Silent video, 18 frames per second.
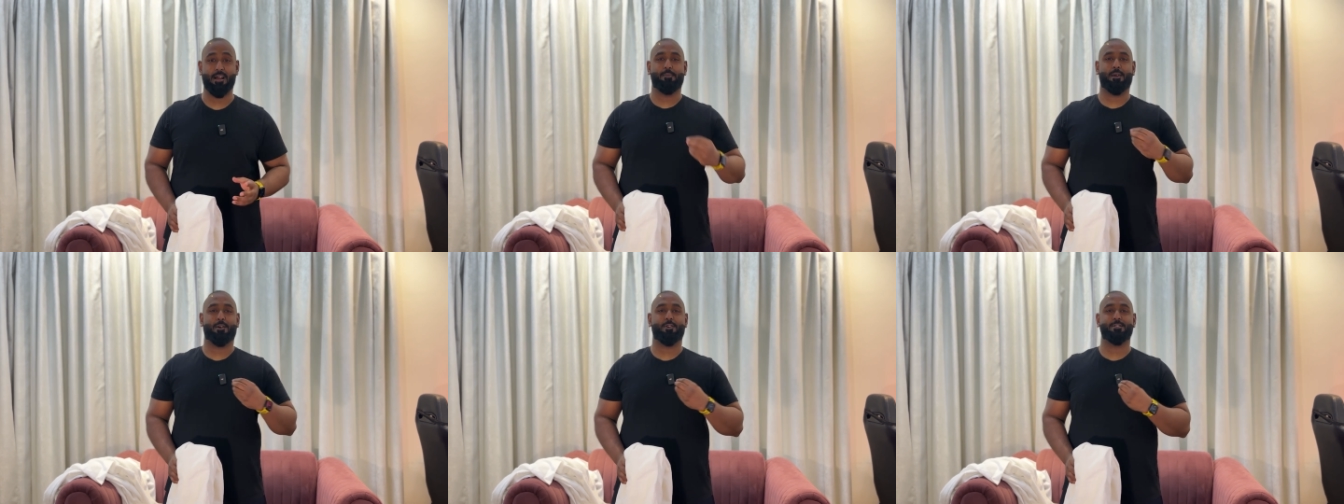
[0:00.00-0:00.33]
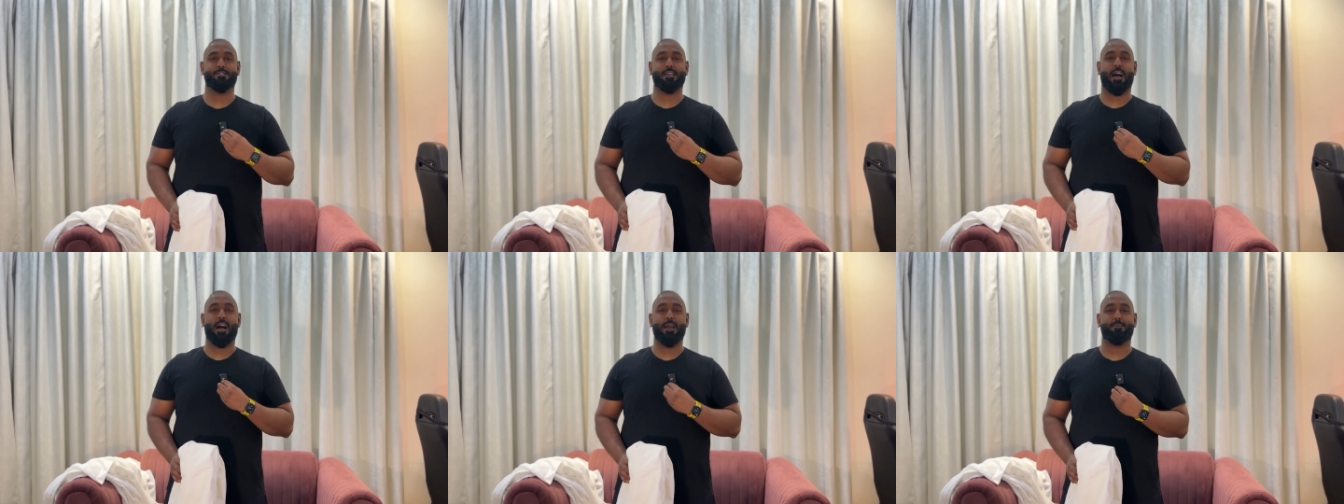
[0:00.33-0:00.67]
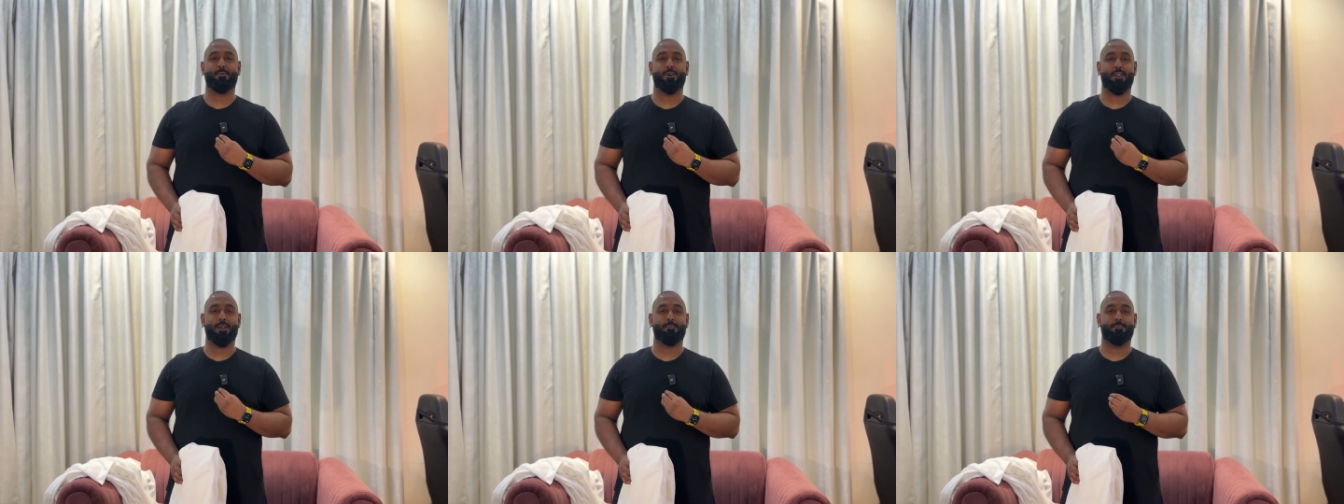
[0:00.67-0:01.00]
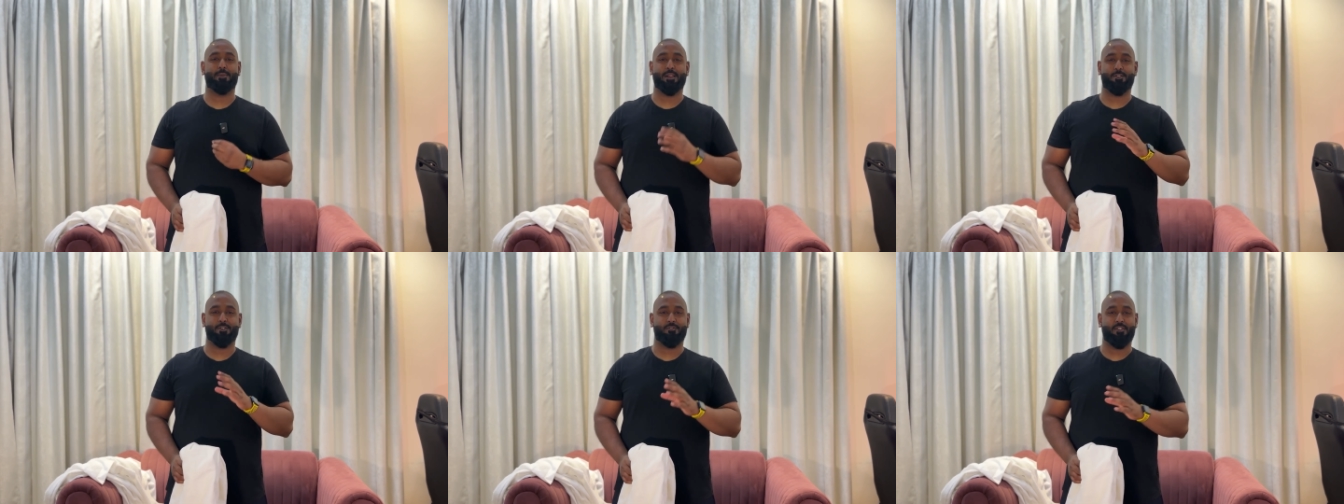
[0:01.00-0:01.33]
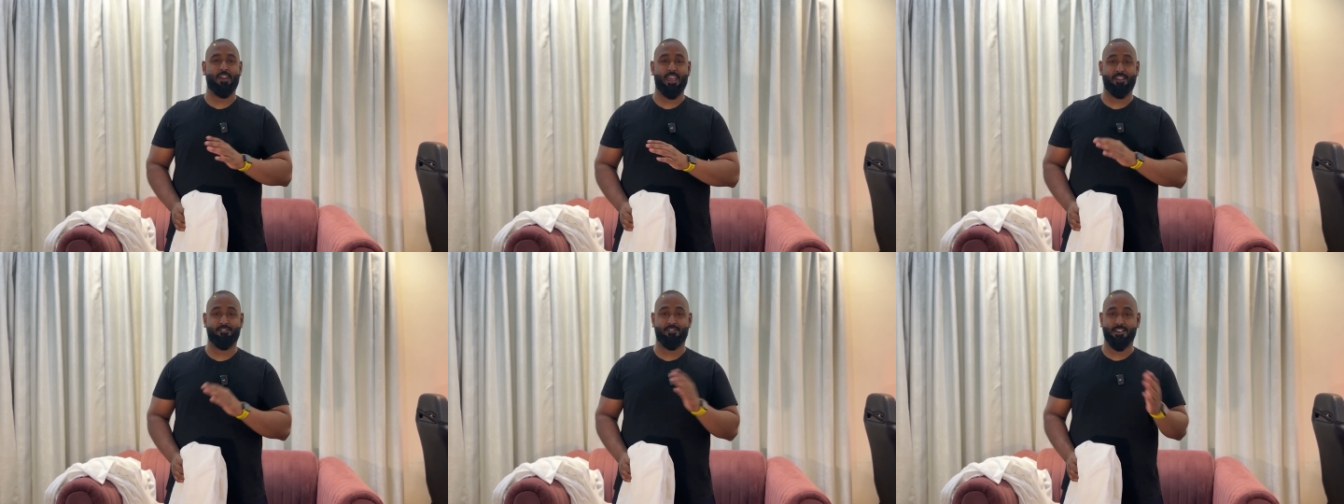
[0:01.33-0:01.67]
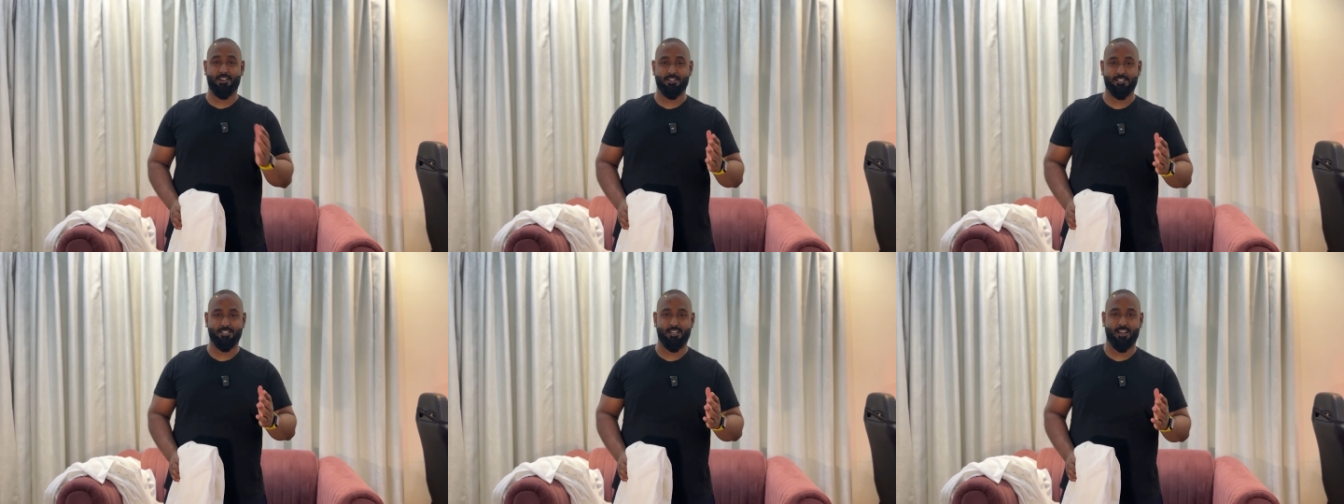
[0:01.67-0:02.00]
Because I'm on a bit of
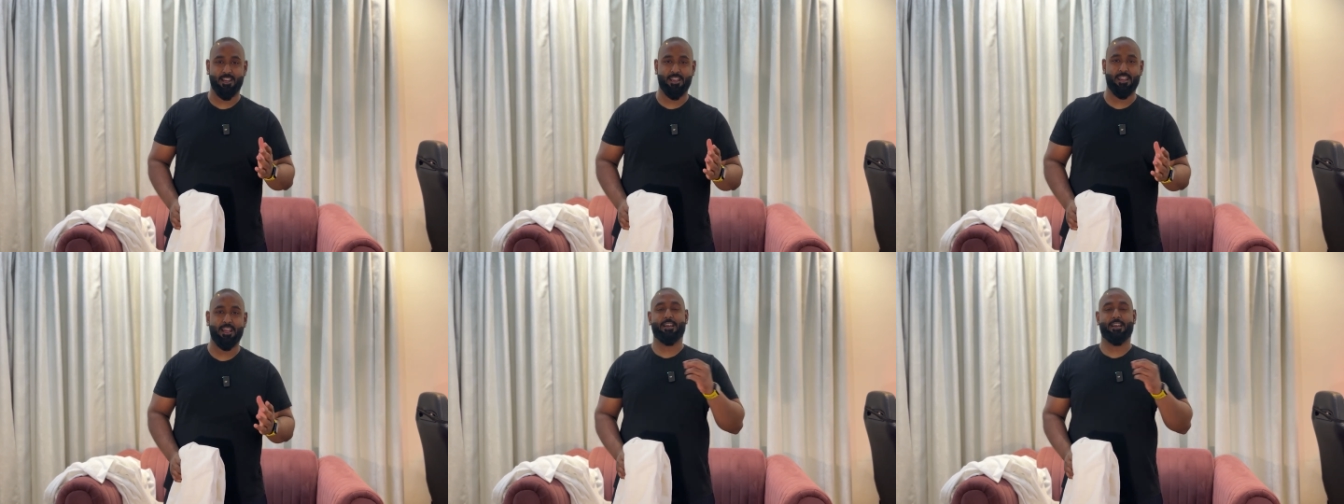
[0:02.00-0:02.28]
heavier side,